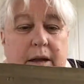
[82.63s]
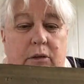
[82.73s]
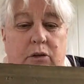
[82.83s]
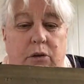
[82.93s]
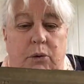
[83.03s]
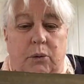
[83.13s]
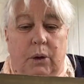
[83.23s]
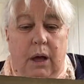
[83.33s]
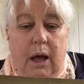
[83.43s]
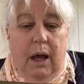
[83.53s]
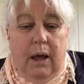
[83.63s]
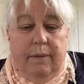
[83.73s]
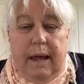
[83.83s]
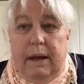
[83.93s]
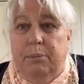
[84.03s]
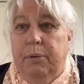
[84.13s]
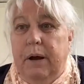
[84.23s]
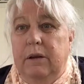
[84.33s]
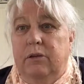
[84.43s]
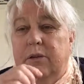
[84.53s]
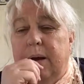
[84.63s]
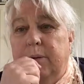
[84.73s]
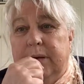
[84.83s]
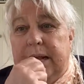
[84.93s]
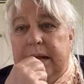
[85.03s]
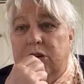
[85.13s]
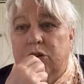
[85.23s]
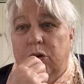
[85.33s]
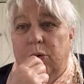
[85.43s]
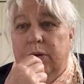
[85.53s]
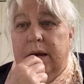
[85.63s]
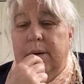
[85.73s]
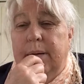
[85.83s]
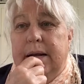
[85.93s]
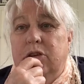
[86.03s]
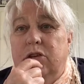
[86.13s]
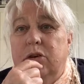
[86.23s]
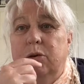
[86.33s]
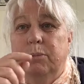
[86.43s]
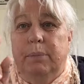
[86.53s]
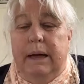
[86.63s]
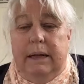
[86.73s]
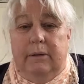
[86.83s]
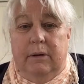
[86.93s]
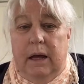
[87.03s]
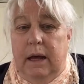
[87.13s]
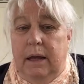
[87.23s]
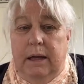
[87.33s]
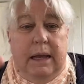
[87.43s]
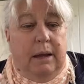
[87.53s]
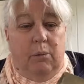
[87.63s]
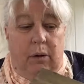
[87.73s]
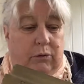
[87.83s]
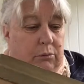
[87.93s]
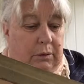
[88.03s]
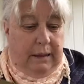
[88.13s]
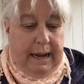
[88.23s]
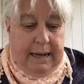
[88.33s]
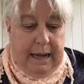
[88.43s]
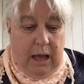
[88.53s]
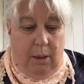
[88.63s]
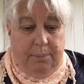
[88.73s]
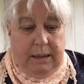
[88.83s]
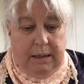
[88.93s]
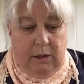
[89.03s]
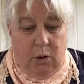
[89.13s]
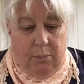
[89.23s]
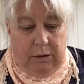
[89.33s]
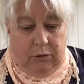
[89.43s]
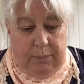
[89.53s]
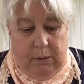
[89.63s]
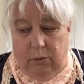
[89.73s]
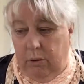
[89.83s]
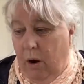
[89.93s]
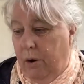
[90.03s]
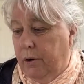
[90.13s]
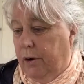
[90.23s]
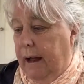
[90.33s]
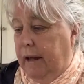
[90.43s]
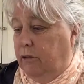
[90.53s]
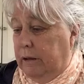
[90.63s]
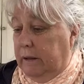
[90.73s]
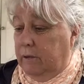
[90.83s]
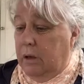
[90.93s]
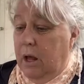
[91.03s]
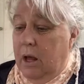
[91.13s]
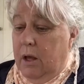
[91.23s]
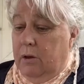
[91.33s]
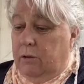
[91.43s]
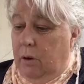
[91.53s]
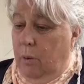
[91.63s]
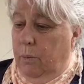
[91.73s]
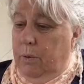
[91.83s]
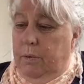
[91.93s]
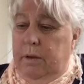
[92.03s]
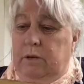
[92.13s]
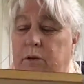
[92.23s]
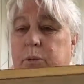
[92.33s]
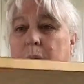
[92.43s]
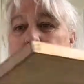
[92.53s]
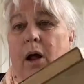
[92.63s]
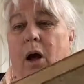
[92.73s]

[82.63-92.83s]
it to that appraiser that was at that show that I went to, but he wasn't really any help. He didn't know much about art or etchings. So this one